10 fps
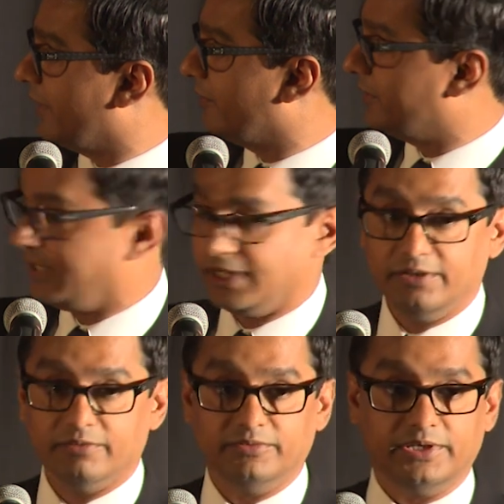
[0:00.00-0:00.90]
I don't think
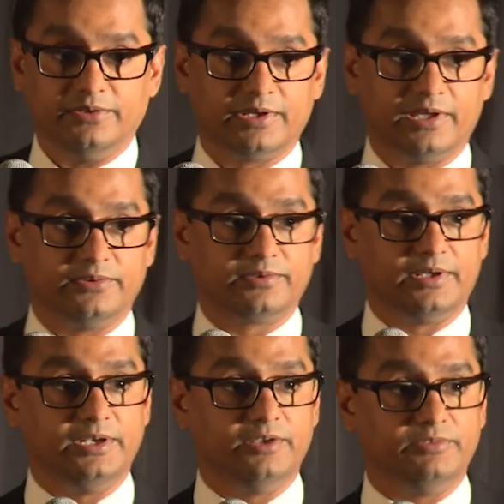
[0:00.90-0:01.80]
any of these
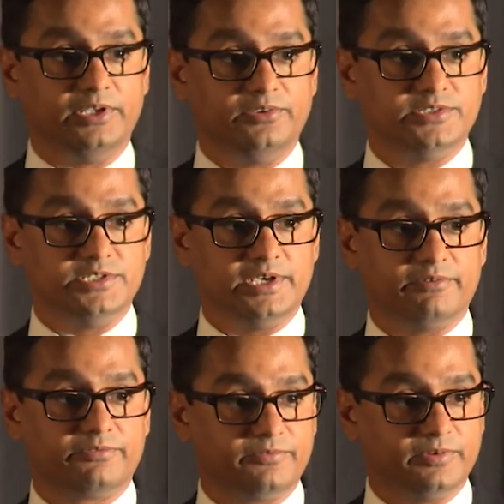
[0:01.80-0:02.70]

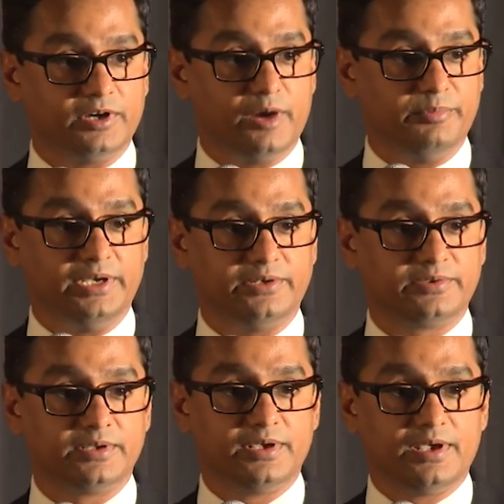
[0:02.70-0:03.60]
GF
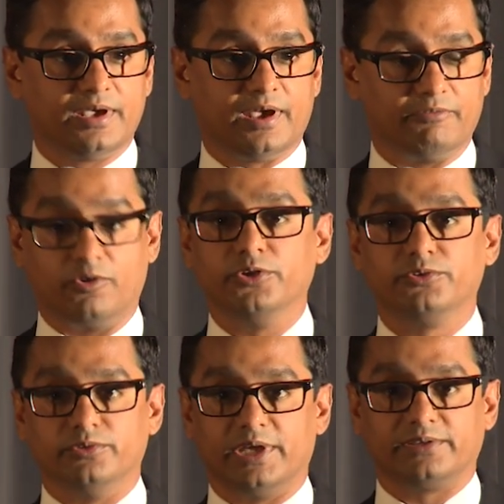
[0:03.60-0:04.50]
updates have gone
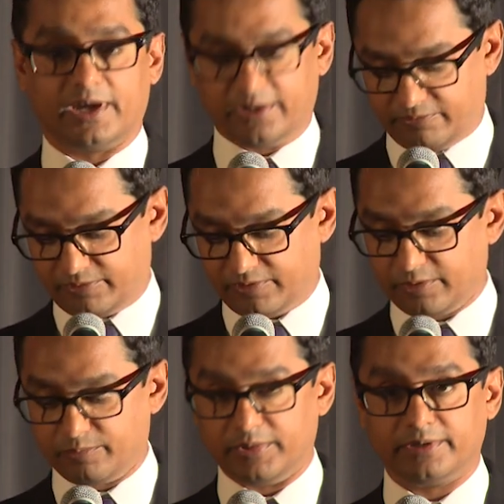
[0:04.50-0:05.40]
through that kind of
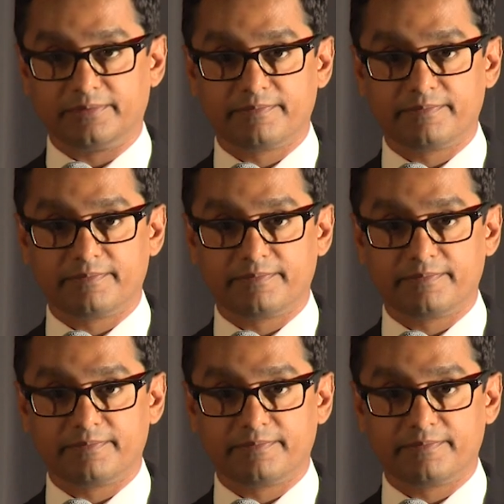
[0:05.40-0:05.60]
development.